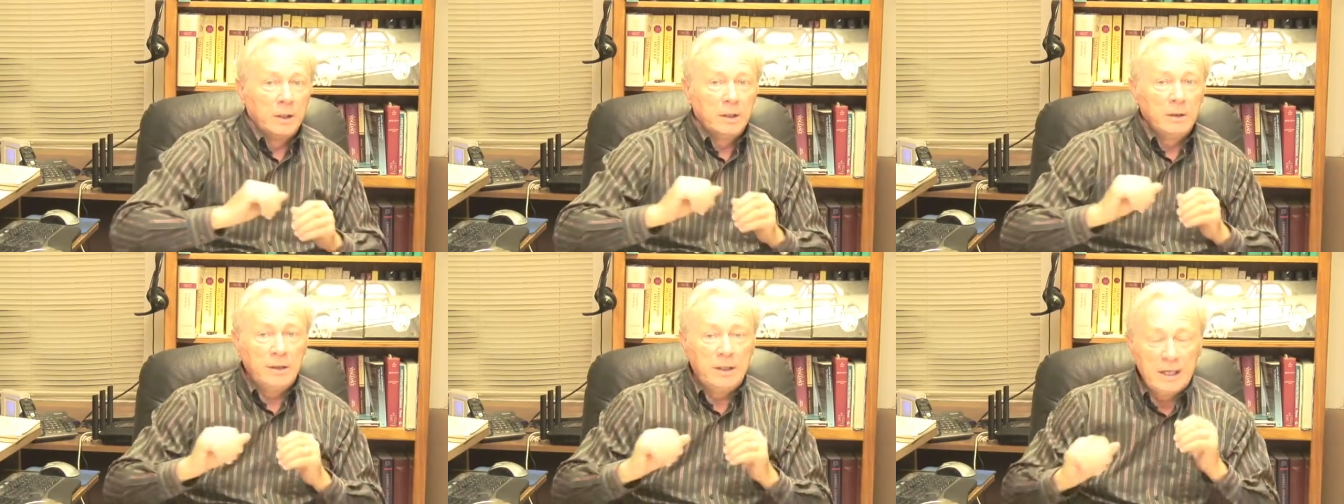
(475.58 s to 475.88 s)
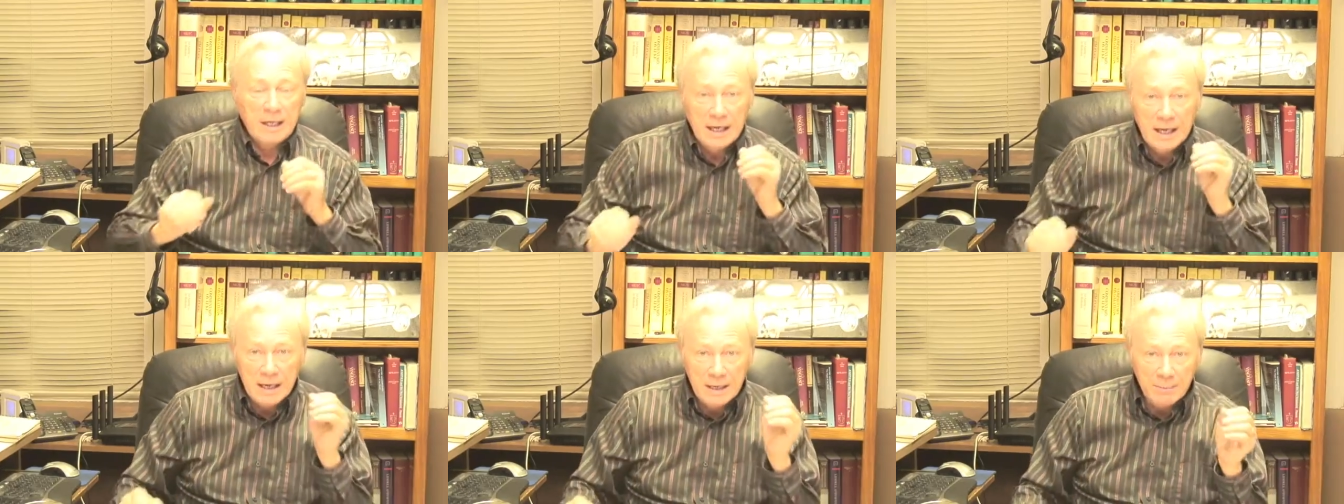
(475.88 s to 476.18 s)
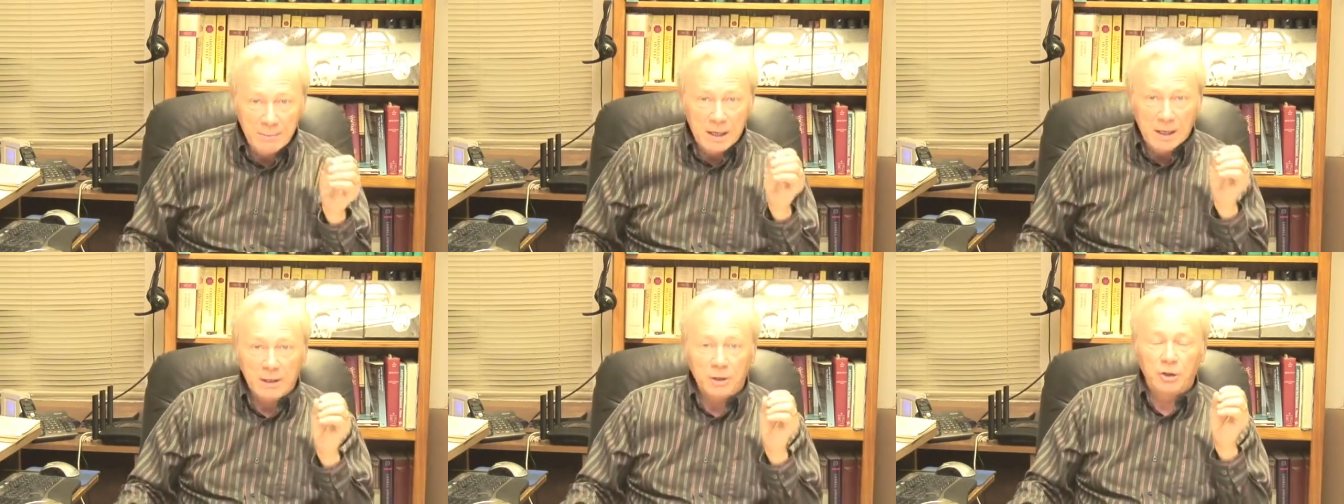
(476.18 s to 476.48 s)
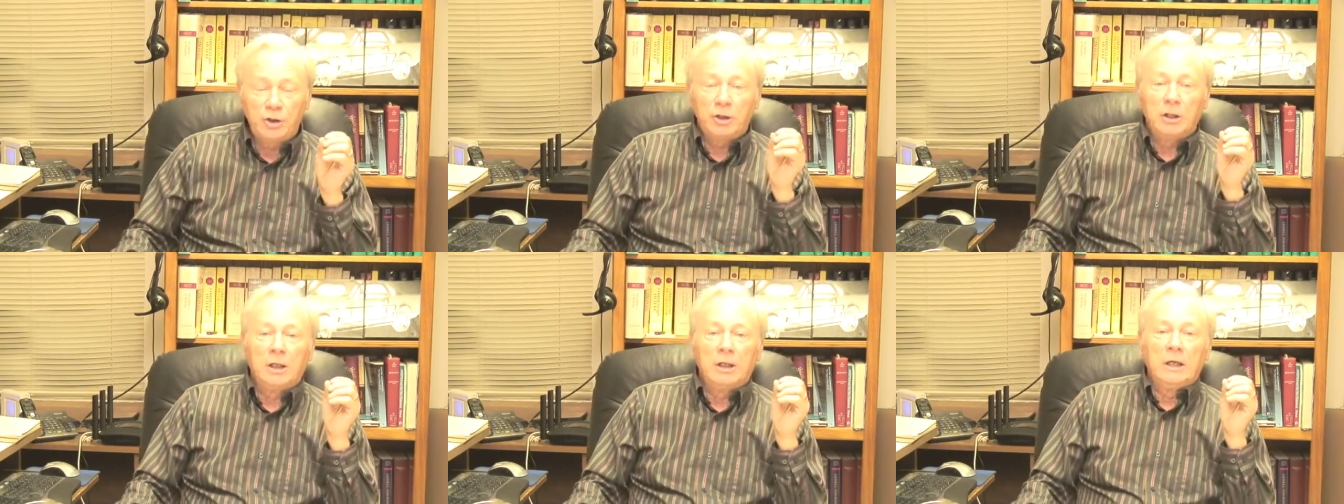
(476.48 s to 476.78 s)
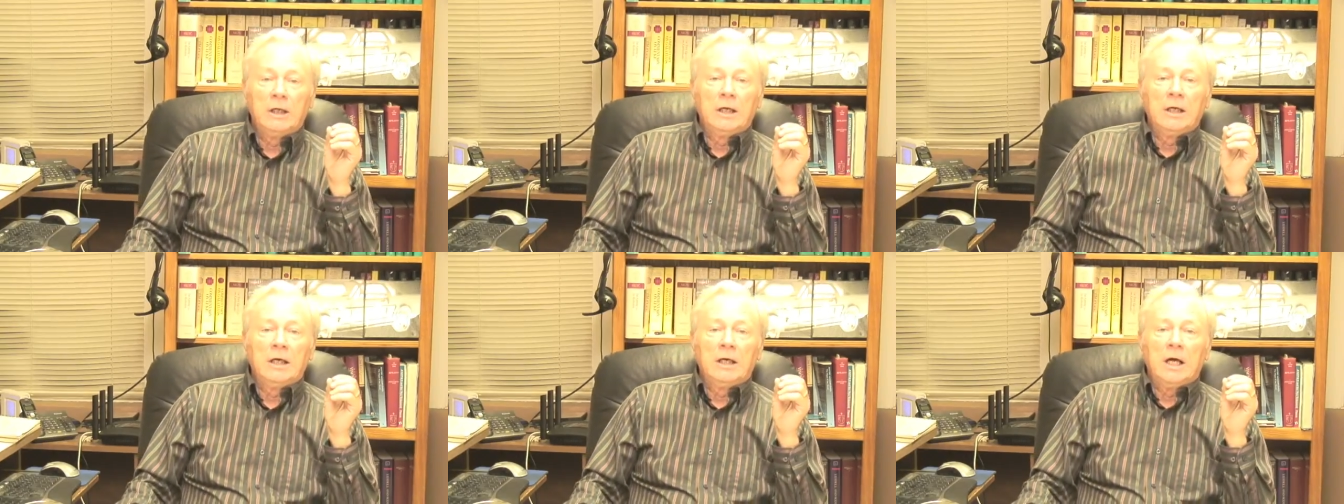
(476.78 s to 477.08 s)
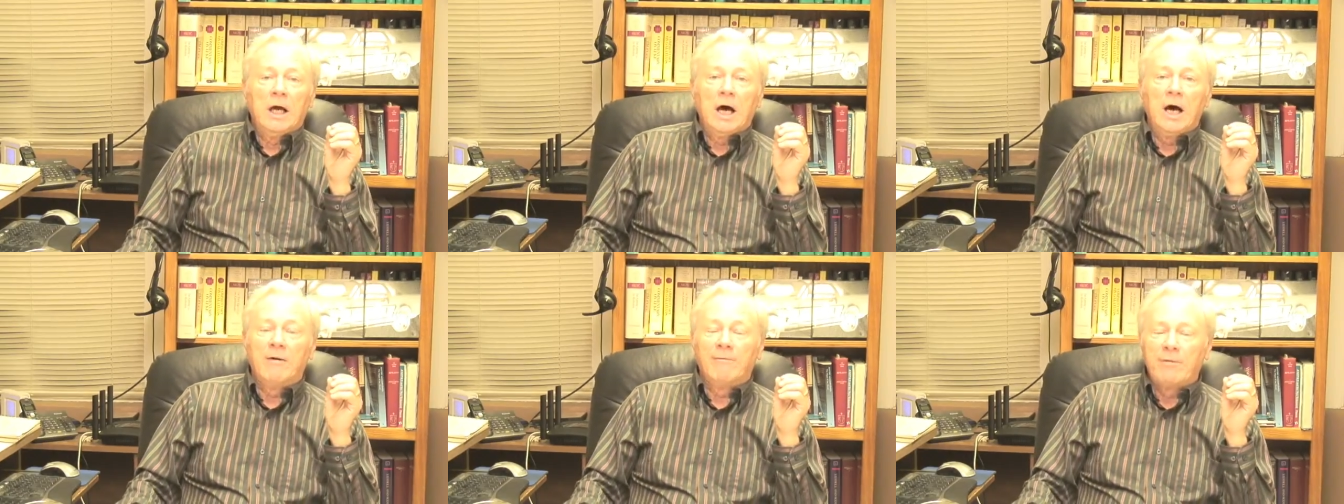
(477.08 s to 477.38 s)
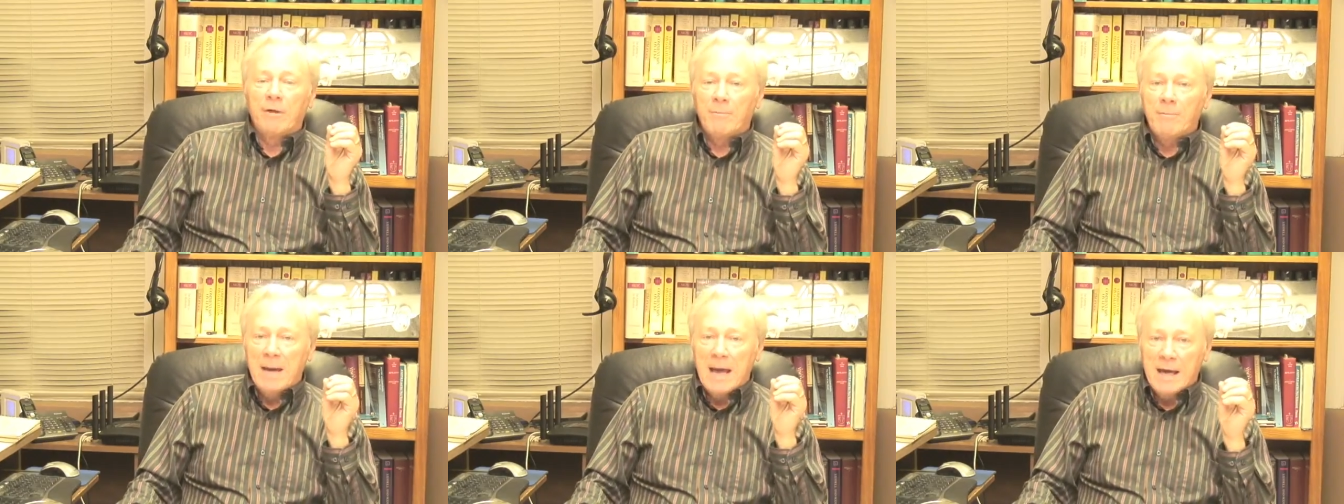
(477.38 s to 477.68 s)
the image of
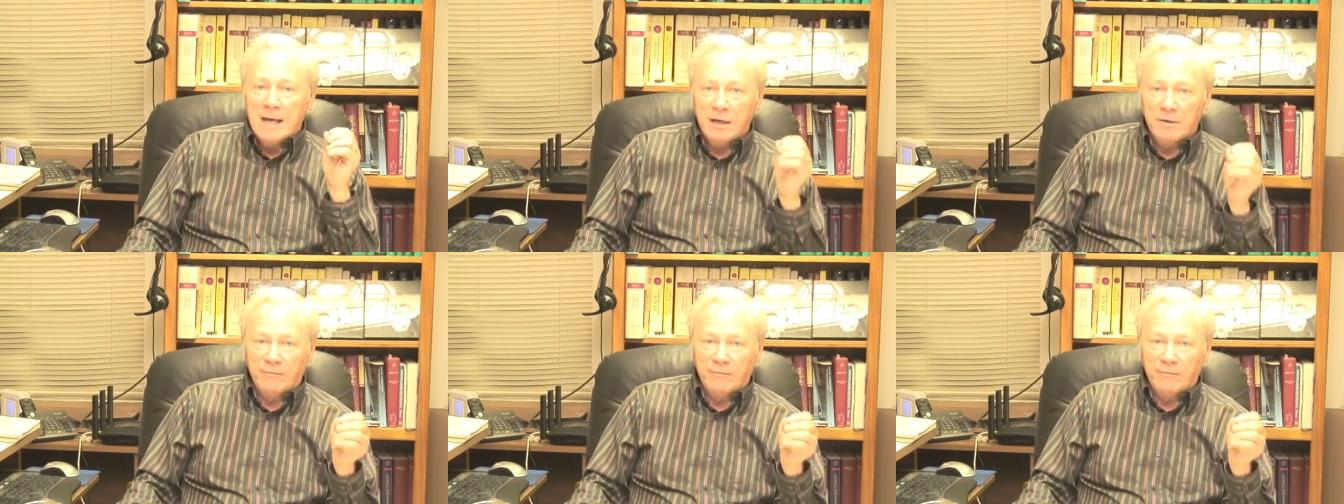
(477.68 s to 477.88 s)
the man